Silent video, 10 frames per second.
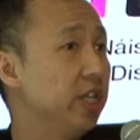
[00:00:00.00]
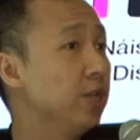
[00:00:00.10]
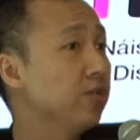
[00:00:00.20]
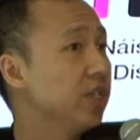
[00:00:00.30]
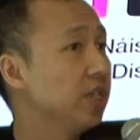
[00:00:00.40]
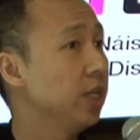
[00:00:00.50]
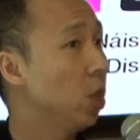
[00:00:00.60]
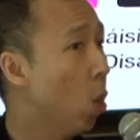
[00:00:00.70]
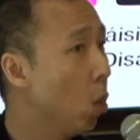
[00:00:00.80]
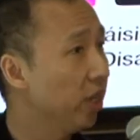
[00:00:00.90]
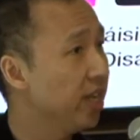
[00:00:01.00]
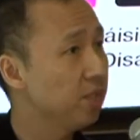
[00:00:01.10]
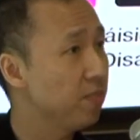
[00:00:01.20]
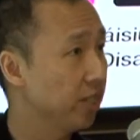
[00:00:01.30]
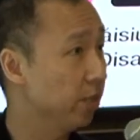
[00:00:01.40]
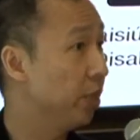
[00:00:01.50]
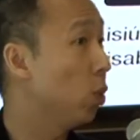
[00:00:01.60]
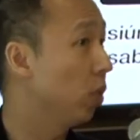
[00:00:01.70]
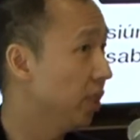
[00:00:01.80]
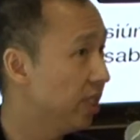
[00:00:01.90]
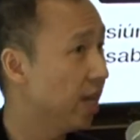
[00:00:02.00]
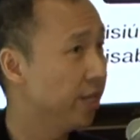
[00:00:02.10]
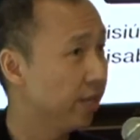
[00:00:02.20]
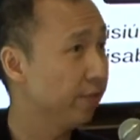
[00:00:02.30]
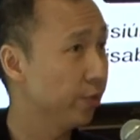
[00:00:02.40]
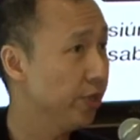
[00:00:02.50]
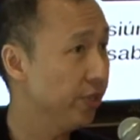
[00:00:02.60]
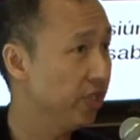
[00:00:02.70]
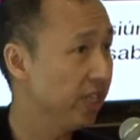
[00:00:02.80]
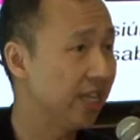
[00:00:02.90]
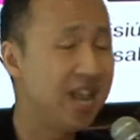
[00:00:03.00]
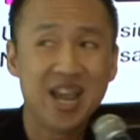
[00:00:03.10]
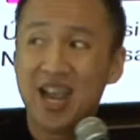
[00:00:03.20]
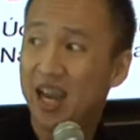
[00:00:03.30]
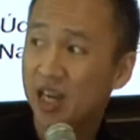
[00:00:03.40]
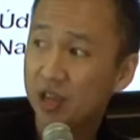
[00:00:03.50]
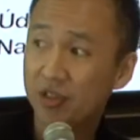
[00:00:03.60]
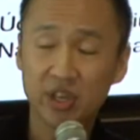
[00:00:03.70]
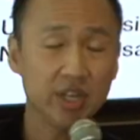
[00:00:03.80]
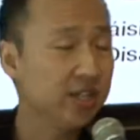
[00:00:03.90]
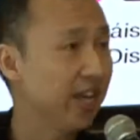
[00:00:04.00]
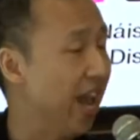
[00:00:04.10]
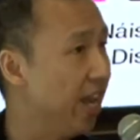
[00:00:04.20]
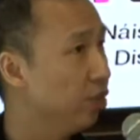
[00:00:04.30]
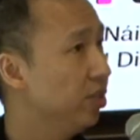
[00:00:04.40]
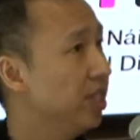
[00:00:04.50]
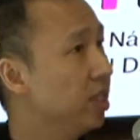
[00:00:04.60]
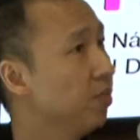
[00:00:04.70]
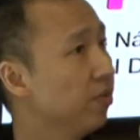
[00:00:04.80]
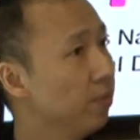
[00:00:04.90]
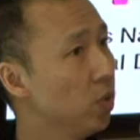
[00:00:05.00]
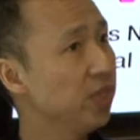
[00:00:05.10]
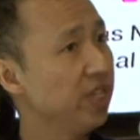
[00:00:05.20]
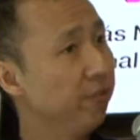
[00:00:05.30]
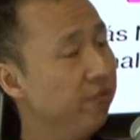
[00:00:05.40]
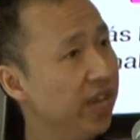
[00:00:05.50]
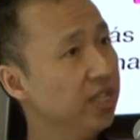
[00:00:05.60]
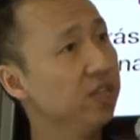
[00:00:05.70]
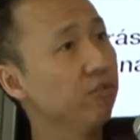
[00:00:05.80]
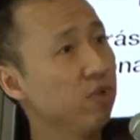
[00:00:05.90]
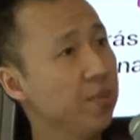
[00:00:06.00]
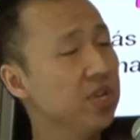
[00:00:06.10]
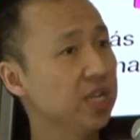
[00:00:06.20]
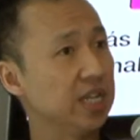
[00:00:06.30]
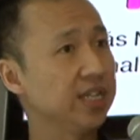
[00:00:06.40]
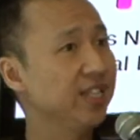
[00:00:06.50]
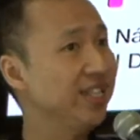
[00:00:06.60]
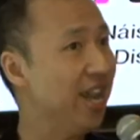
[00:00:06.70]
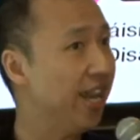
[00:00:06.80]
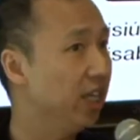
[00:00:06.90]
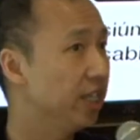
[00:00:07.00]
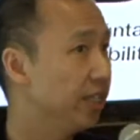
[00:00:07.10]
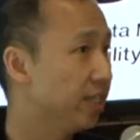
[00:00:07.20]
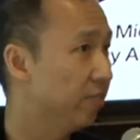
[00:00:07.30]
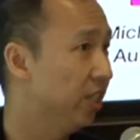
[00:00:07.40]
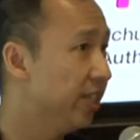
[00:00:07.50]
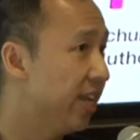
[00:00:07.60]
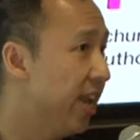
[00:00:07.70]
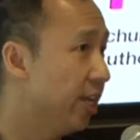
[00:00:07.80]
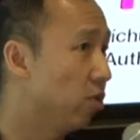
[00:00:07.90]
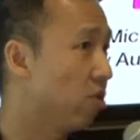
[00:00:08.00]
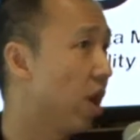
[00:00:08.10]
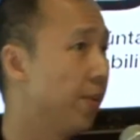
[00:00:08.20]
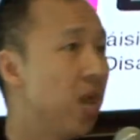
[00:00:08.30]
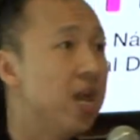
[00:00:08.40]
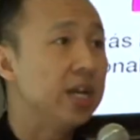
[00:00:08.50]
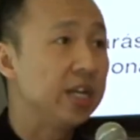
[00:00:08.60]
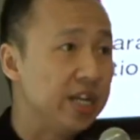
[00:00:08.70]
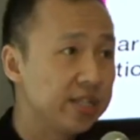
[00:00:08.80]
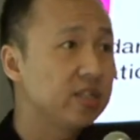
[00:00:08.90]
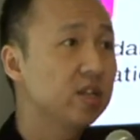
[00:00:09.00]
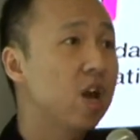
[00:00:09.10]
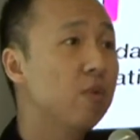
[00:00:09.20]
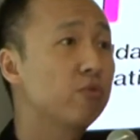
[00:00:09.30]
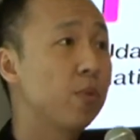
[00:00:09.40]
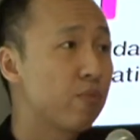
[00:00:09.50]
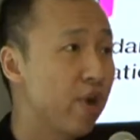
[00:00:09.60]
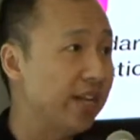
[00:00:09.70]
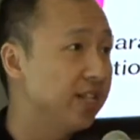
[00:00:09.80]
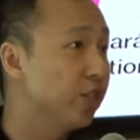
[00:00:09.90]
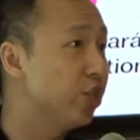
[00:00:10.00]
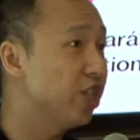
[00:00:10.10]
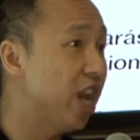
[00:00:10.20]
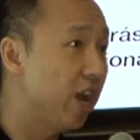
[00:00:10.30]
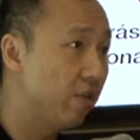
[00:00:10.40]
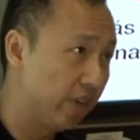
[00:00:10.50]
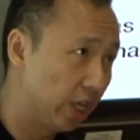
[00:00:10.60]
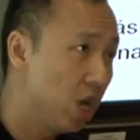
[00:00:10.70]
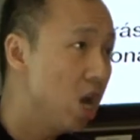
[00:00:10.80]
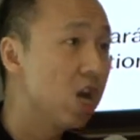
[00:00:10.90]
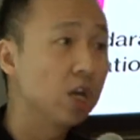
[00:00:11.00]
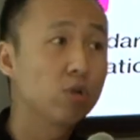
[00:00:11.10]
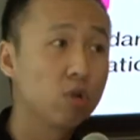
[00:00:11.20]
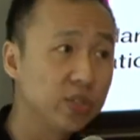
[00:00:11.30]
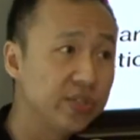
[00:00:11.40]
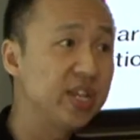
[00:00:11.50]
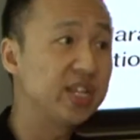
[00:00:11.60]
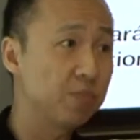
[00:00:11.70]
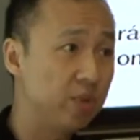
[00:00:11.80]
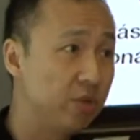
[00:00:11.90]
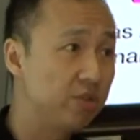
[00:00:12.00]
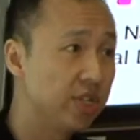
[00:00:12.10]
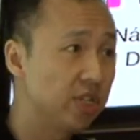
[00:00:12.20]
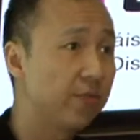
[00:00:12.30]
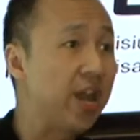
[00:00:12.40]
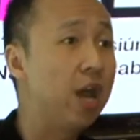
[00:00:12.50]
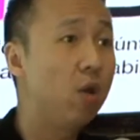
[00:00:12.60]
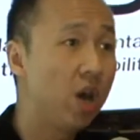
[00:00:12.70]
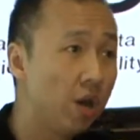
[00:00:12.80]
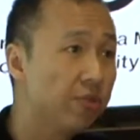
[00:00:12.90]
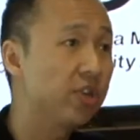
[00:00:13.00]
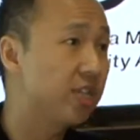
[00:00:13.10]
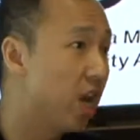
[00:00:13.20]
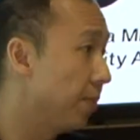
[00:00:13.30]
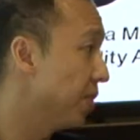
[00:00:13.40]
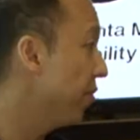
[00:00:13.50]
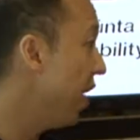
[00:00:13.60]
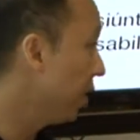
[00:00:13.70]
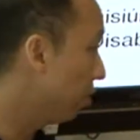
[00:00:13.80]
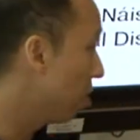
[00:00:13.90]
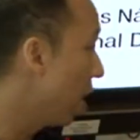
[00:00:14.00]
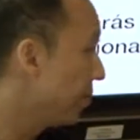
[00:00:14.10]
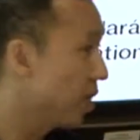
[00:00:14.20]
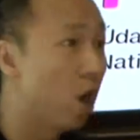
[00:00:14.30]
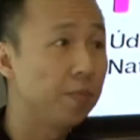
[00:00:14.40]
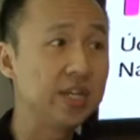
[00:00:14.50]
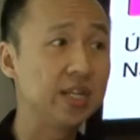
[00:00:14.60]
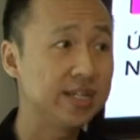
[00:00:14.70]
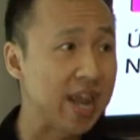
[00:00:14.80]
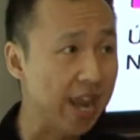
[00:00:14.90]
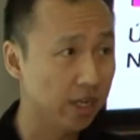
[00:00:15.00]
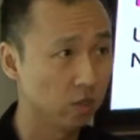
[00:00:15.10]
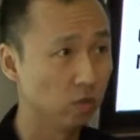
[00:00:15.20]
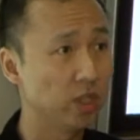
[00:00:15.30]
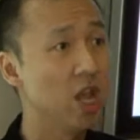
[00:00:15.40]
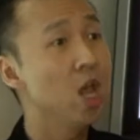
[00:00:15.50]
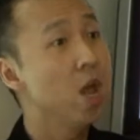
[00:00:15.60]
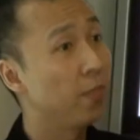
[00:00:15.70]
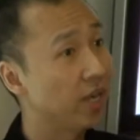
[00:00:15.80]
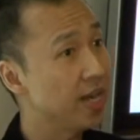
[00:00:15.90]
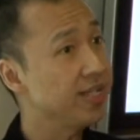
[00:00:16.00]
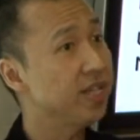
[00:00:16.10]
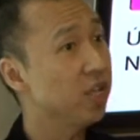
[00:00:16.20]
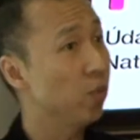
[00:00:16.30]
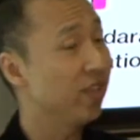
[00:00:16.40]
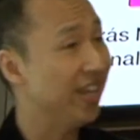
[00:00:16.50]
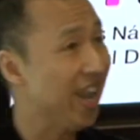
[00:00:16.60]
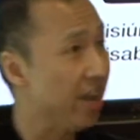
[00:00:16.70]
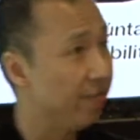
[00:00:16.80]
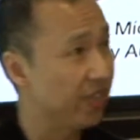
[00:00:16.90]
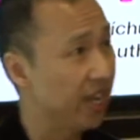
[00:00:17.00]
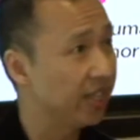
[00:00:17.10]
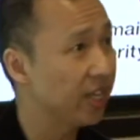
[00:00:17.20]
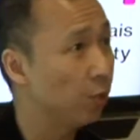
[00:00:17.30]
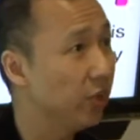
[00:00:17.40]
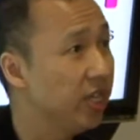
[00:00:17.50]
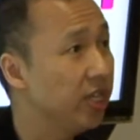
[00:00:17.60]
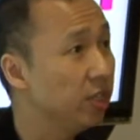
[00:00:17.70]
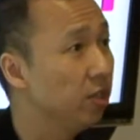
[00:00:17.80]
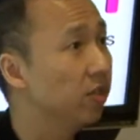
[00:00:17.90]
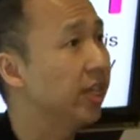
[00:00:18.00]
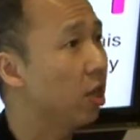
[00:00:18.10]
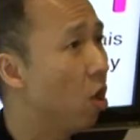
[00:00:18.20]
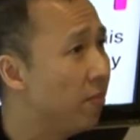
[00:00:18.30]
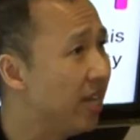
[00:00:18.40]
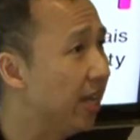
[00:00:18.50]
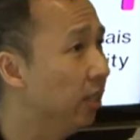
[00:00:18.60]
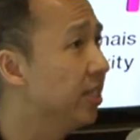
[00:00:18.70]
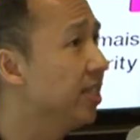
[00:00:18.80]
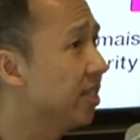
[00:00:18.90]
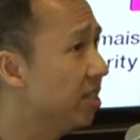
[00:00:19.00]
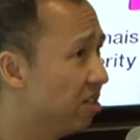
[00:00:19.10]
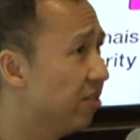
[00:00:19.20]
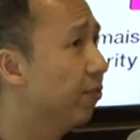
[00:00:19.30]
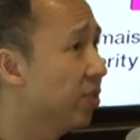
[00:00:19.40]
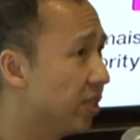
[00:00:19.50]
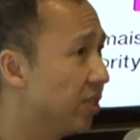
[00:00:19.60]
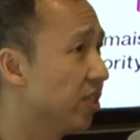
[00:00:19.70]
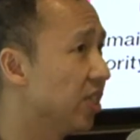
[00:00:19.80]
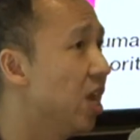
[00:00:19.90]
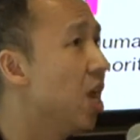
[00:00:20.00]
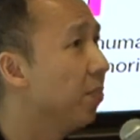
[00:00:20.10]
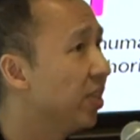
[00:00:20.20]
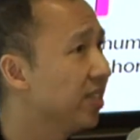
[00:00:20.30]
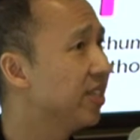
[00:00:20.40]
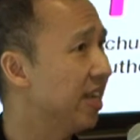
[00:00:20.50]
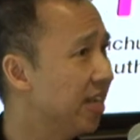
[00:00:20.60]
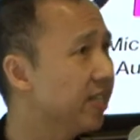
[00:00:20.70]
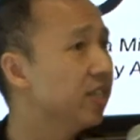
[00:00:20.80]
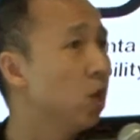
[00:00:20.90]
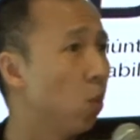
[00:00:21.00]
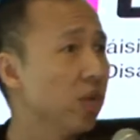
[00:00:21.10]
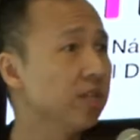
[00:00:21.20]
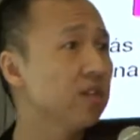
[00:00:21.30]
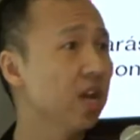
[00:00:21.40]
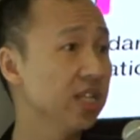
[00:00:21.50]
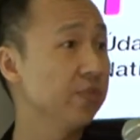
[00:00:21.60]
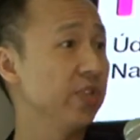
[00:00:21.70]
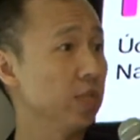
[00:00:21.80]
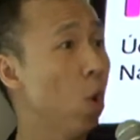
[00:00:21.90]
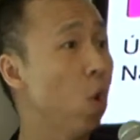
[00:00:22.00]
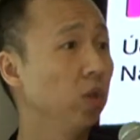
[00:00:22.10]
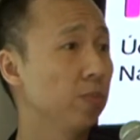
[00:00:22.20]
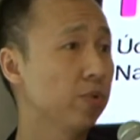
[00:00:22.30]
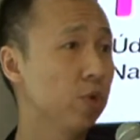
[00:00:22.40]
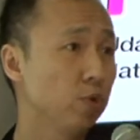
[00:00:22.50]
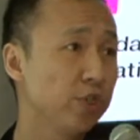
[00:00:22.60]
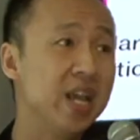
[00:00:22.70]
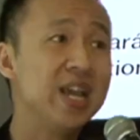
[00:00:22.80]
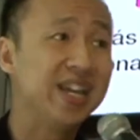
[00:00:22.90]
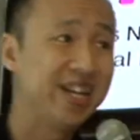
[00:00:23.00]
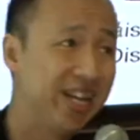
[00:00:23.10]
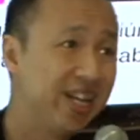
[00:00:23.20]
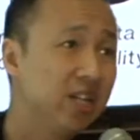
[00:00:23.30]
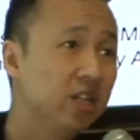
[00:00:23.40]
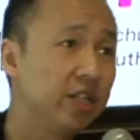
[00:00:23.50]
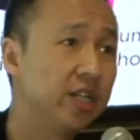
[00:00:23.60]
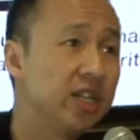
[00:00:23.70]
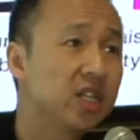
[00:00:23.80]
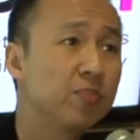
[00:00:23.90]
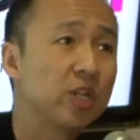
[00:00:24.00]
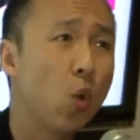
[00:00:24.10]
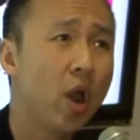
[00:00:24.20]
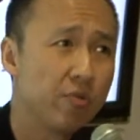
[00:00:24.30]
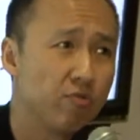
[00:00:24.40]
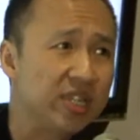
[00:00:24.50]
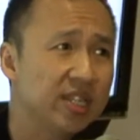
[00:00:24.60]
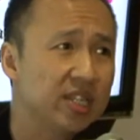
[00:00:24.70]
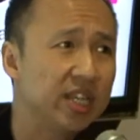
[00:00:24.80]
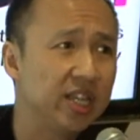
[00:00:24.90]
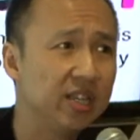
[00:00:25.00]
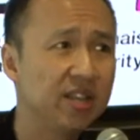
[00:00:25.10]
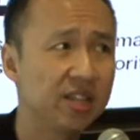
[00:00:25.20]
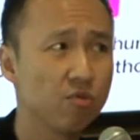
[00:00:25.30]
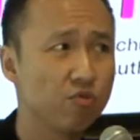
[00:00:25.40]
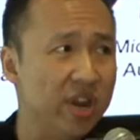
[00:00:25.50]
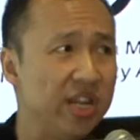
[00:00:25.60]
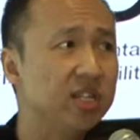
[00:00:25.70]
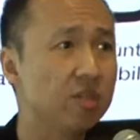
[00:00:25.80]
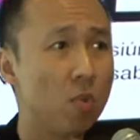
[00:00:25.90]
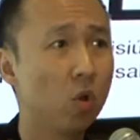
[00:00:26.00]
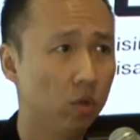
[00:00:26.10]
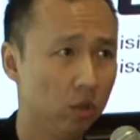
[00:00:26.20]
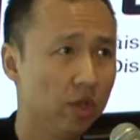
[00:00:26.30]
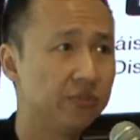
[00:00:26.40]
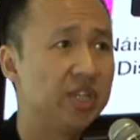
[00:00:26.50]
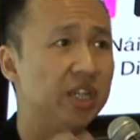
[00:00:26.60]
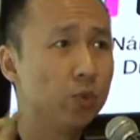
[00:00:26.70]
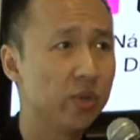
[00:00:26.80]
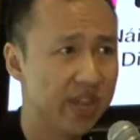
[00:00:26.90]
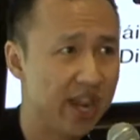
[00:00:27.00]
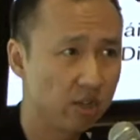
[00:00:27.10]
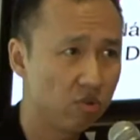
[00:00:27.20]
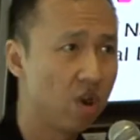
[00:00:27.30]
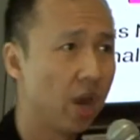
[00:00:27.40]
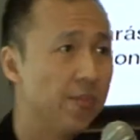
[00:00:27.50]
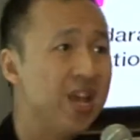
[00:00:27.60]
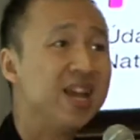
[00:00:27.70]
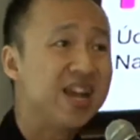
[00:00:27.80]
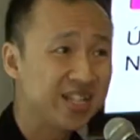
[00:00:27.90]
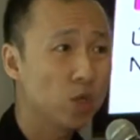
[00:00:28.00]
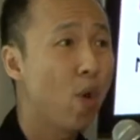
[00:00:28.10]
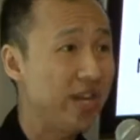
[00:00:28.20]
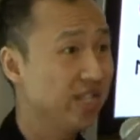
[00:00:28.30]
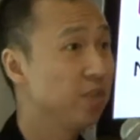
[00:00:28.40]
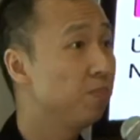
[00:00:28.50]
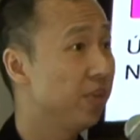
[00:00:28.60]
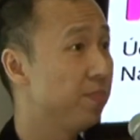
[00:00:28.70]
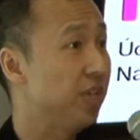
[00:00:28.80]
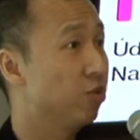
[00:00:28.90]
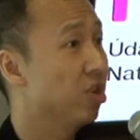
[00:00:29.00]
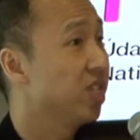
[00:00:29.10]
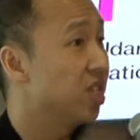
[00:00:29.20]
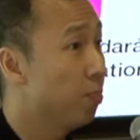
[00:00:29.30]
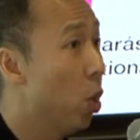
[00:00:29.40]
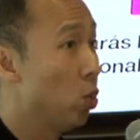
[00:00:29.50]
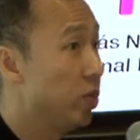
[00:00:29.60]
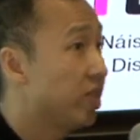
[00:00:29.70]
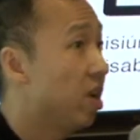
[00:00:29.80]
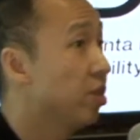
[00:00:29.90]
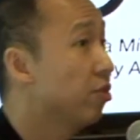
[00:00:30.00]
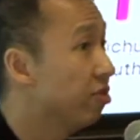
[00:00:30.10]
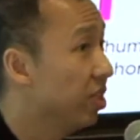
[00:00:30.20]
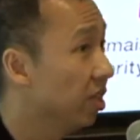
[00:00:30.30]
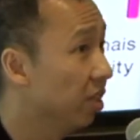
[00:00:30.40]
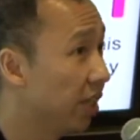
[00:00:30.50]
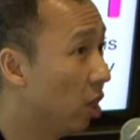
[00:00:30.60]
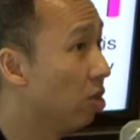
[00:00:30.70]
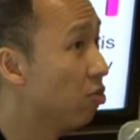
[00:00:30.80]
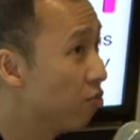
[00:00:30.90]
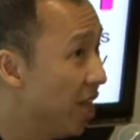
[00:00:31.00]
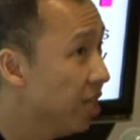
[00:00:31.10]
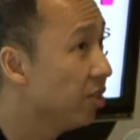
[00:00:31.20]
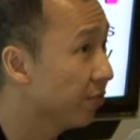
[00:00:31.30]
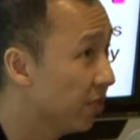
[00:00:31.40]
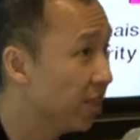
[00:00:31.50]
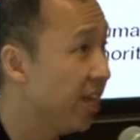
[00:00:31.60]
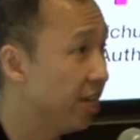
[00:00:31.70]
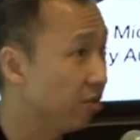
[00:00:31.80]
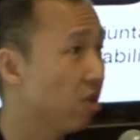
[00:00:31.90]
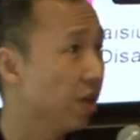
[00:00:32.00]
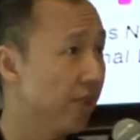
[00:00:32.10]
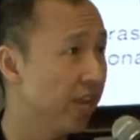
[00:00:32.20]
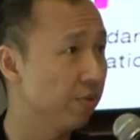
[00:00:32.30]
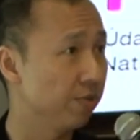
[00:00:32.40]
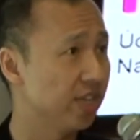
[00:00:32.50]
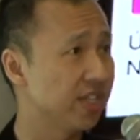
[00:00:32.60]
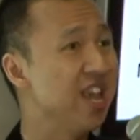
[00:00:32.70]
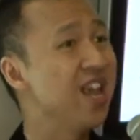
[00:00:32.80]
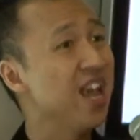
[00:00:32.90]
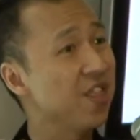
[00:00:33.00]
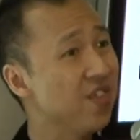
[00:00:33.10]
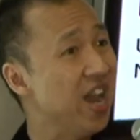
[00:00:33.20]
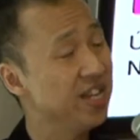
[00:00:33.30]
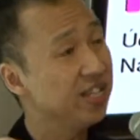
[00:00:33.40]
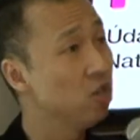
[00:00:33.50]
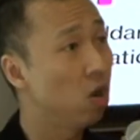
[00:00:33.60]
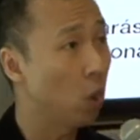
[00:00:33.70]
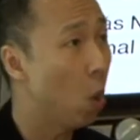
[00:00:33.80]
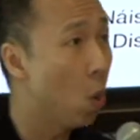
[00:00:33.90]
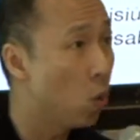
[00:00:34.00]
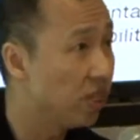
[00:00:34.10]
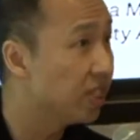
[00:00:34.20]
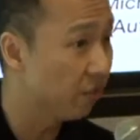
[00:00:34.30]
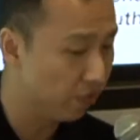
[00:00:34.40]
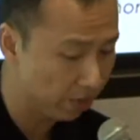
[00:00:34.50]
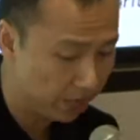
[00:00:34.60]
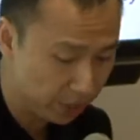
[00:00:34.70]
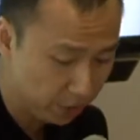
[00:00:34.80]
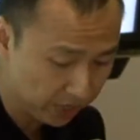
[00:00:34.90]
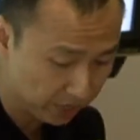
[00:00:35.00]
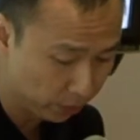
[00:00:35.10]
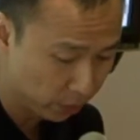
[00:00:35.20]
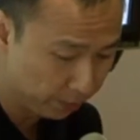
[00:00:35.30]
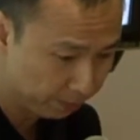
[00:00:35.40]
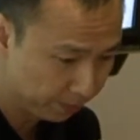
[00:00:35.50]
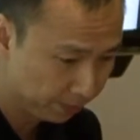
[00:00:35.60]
interested in all aspects of equality and diversity. And I think that actually some of the most effective remedies to tackling disability hate crime needs to come from practice sharing across the experience of how other types of hate crimes are being tackled. But I say that with a caveat that we need to look at commonalities and differences because there isn't a one size fits all approach. In England, it's been quite risky in that the race model of dealing with hate crime crime has quite simply been transposed uncritically on a range of other hate crime areas, and that is not always very useful.